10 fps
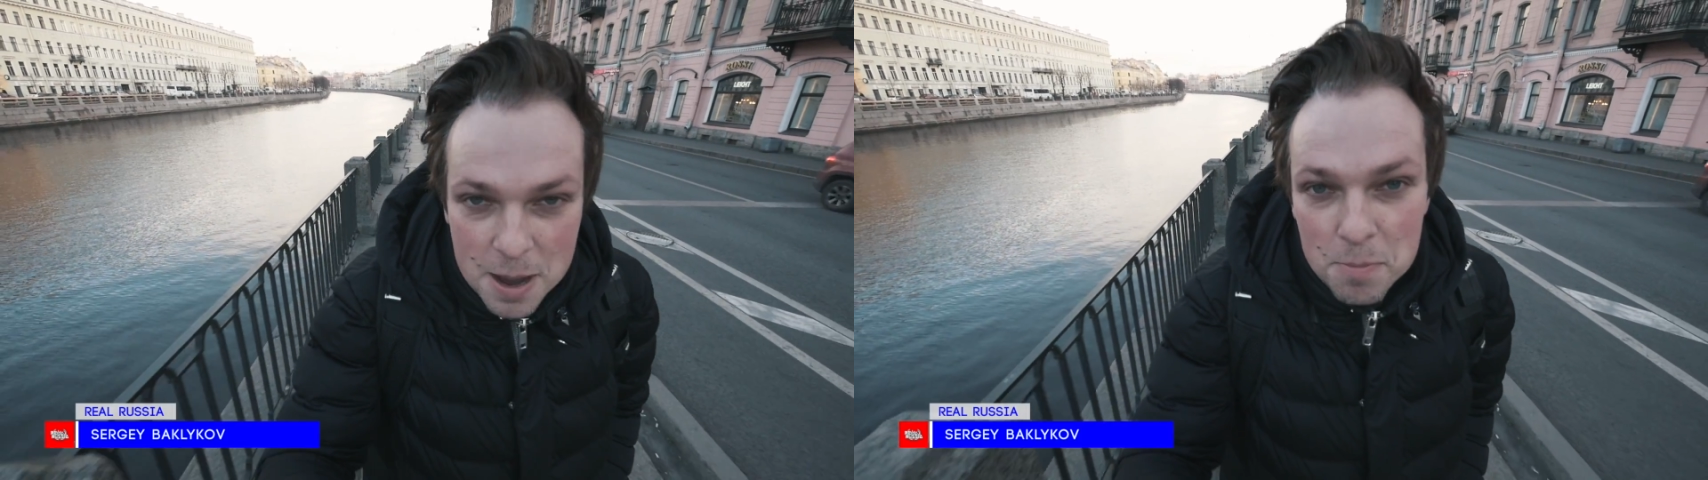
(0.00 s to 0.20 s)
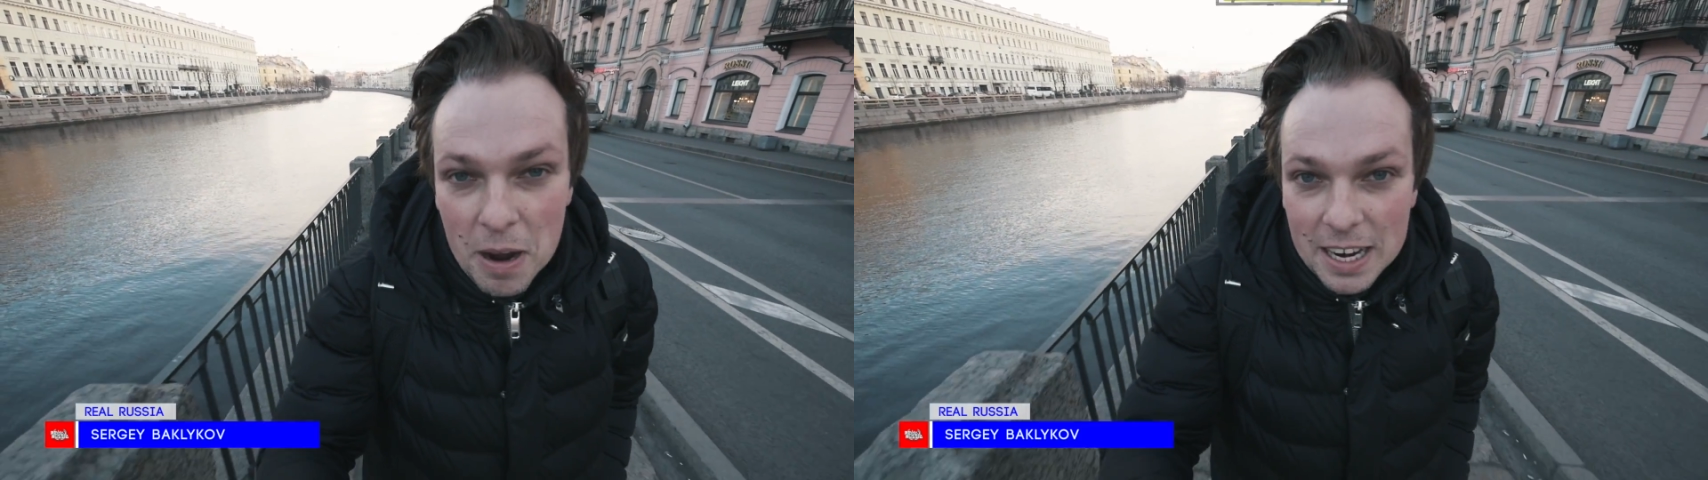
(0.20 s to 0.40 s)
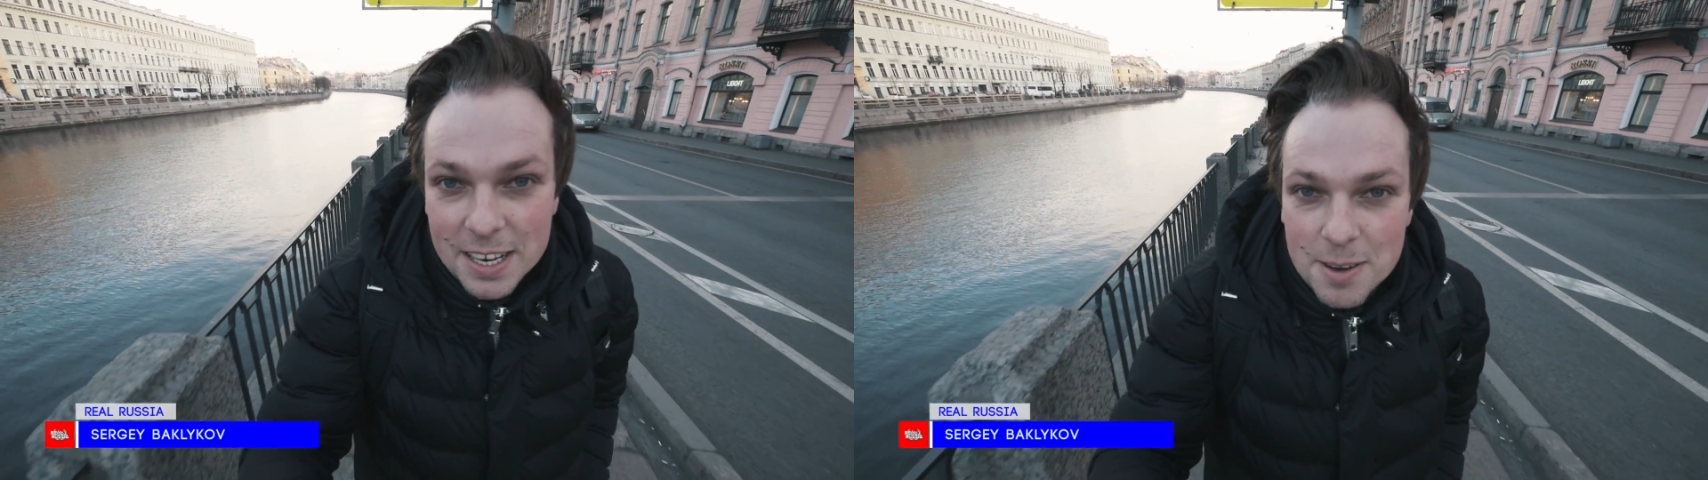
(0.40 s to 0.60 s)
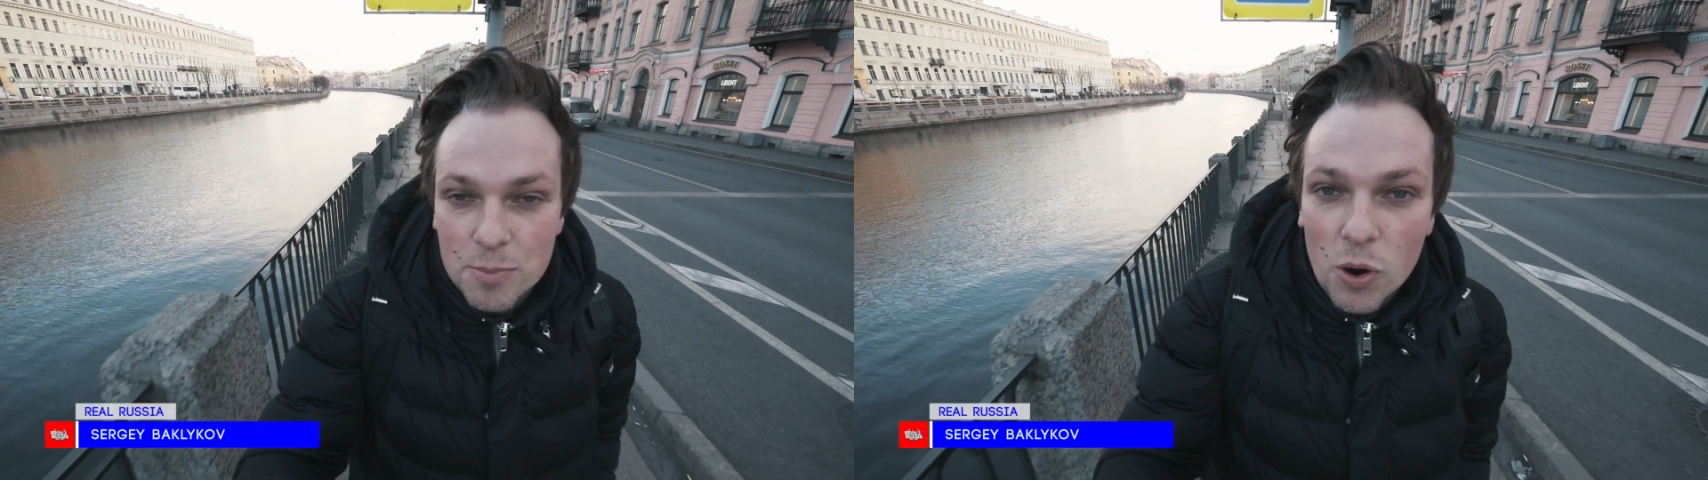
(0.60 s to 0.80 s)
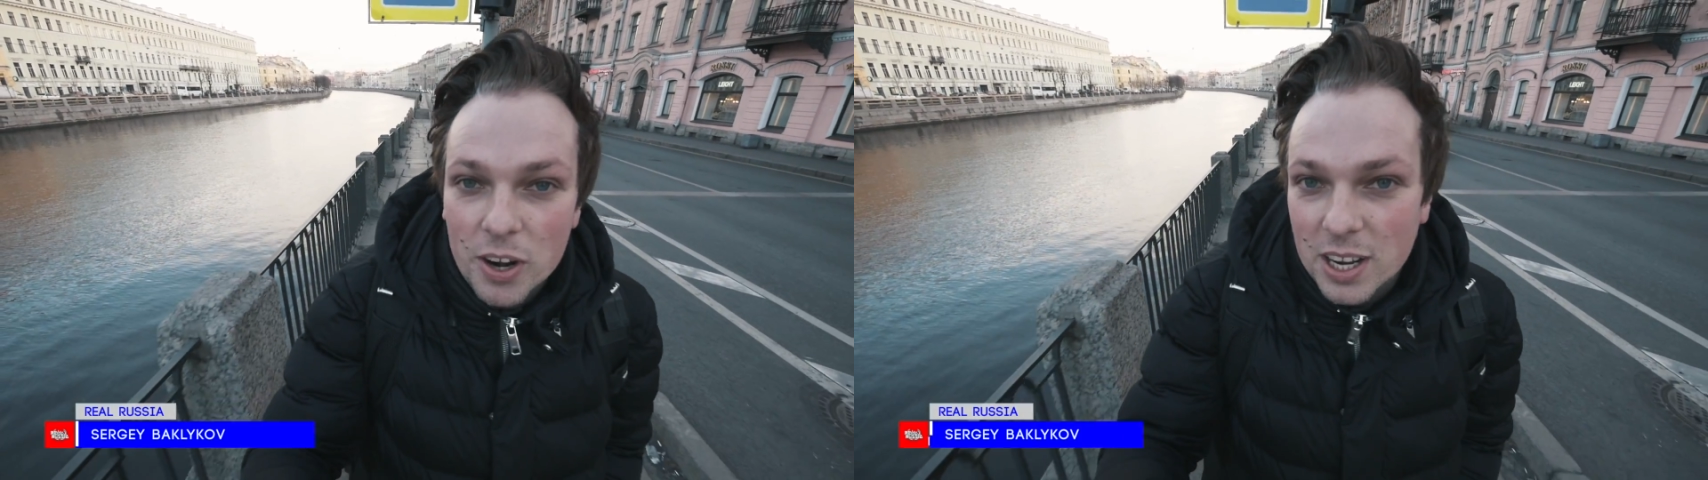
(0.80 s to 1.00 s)
Monday
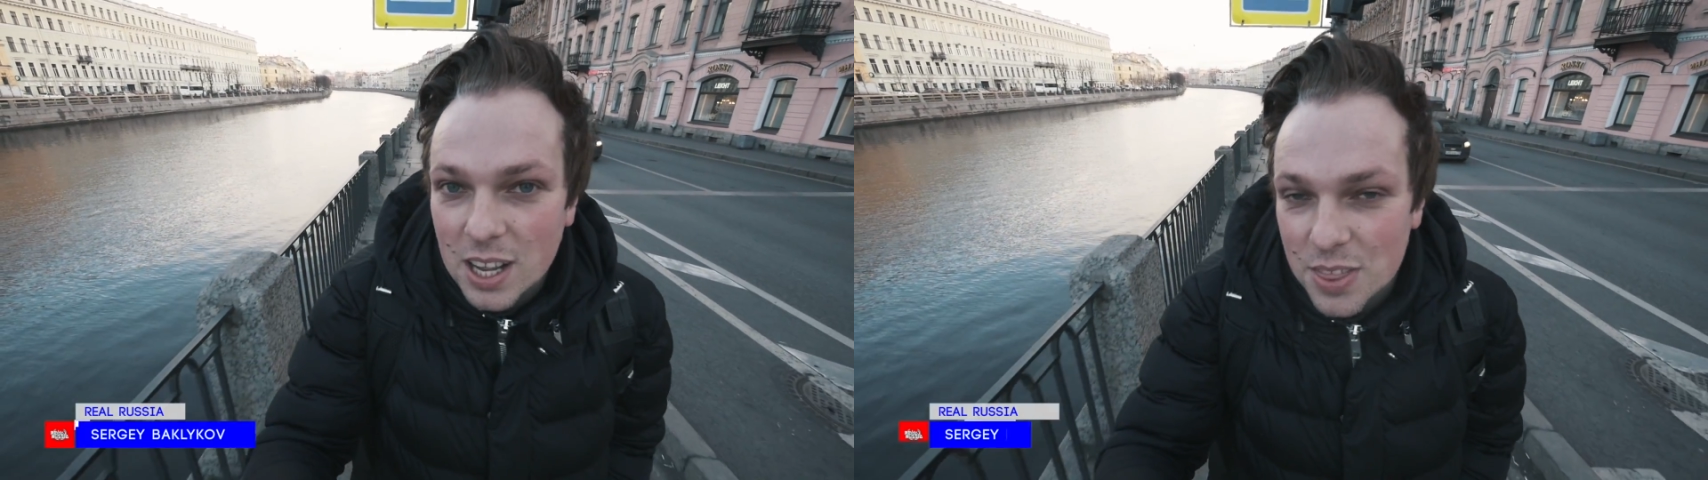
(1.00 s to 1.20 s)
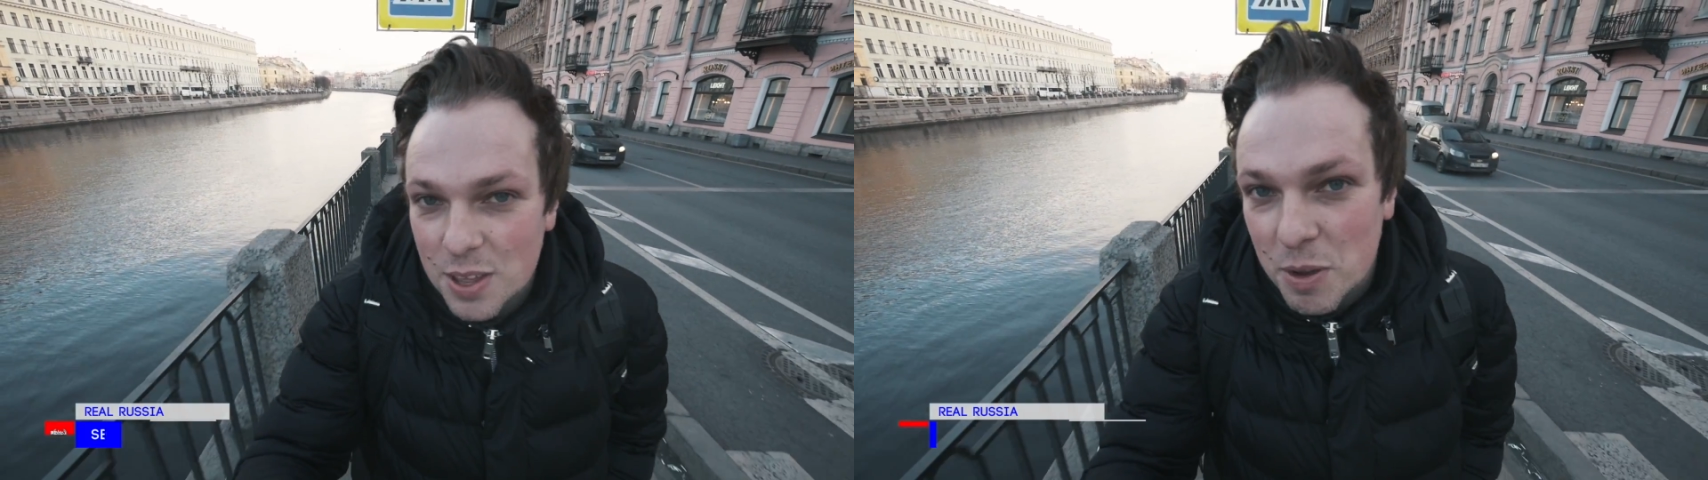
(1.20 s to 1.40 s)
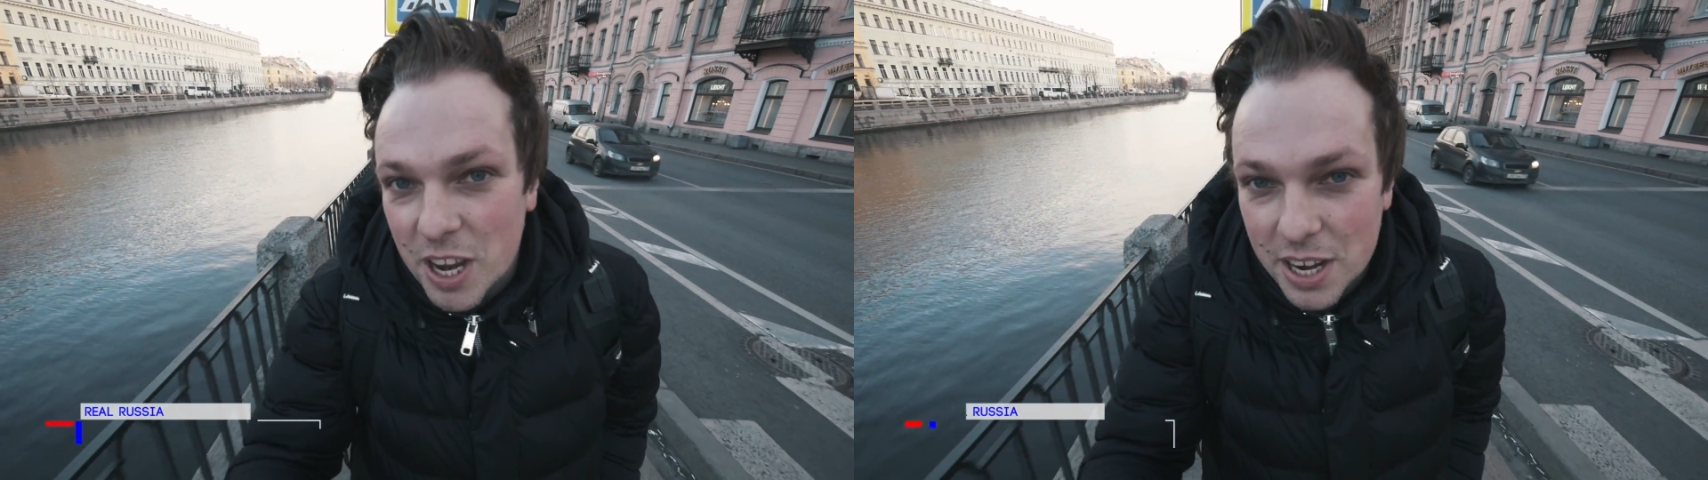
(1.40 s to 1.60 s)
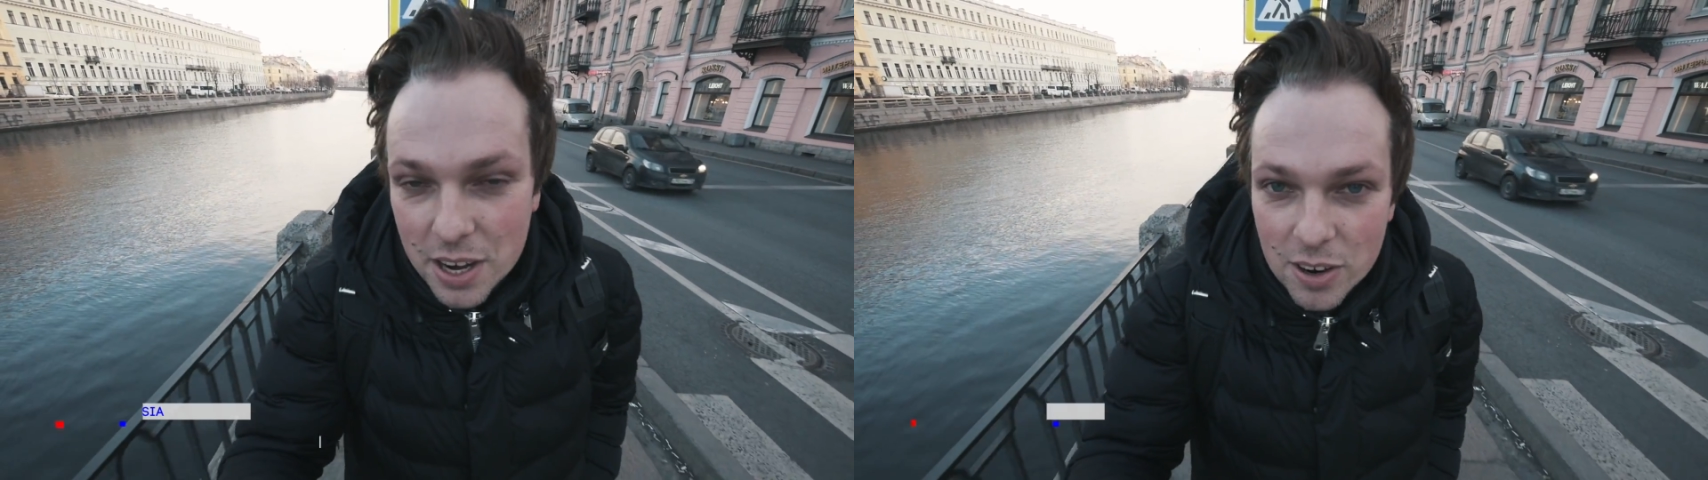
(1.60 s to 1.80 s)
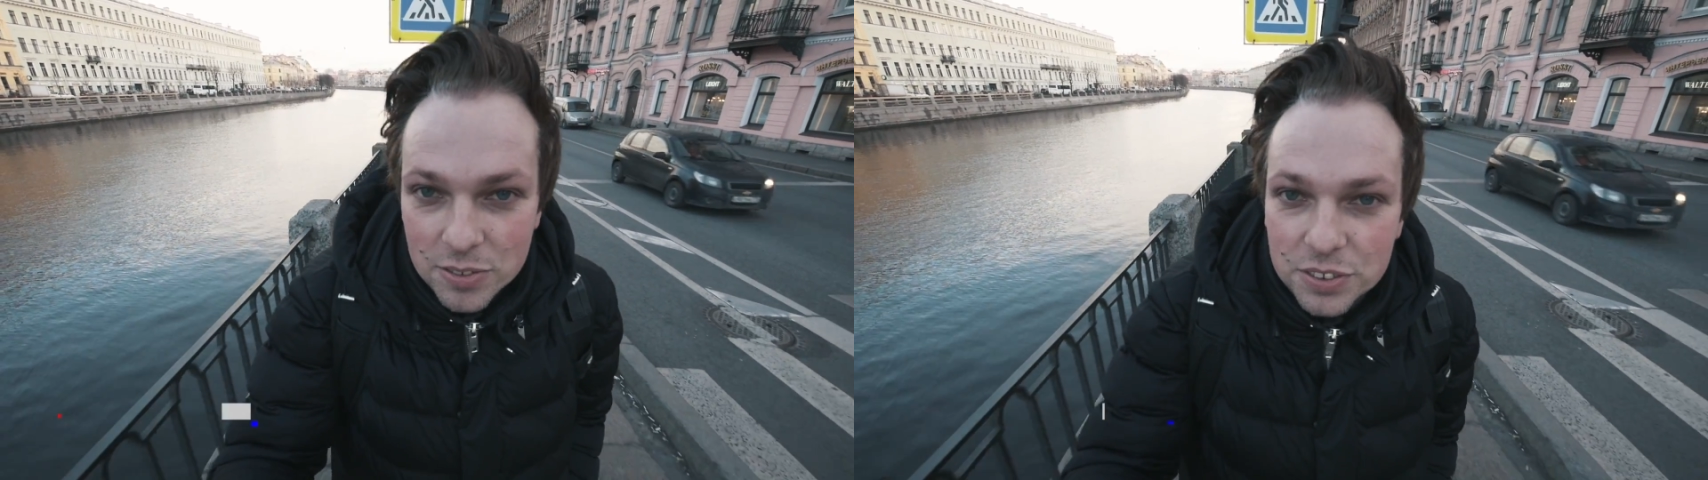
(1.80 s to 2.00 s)
morning, the
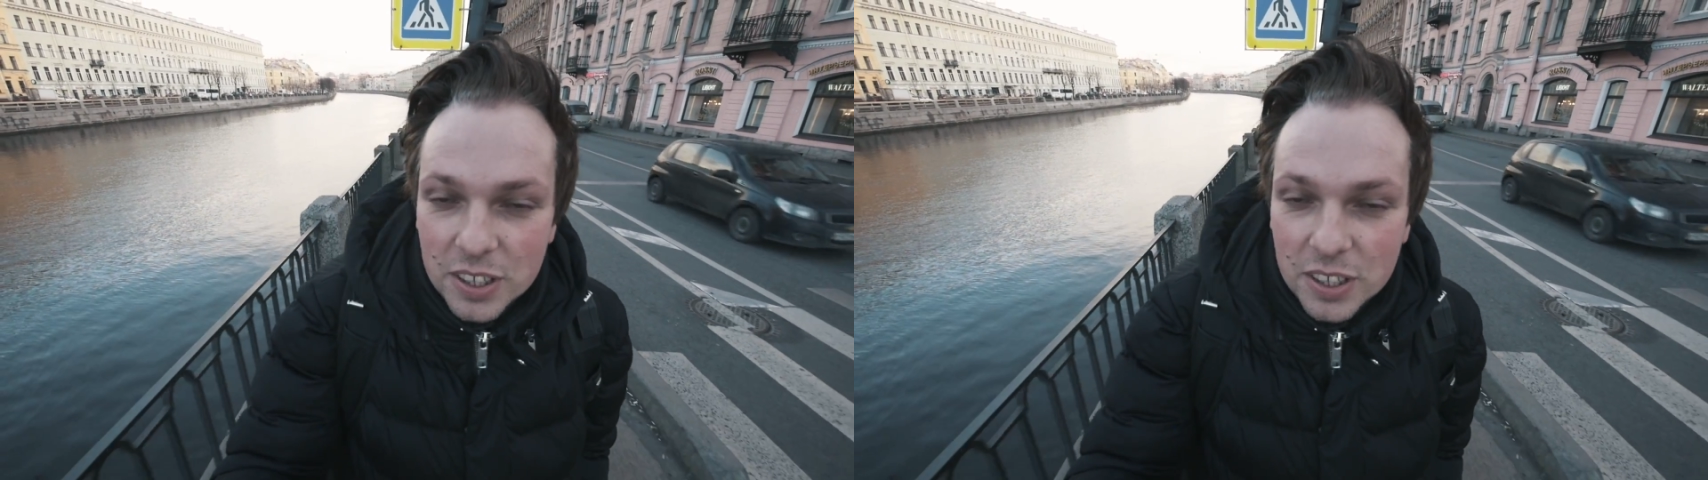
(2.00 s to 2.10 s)
beginning of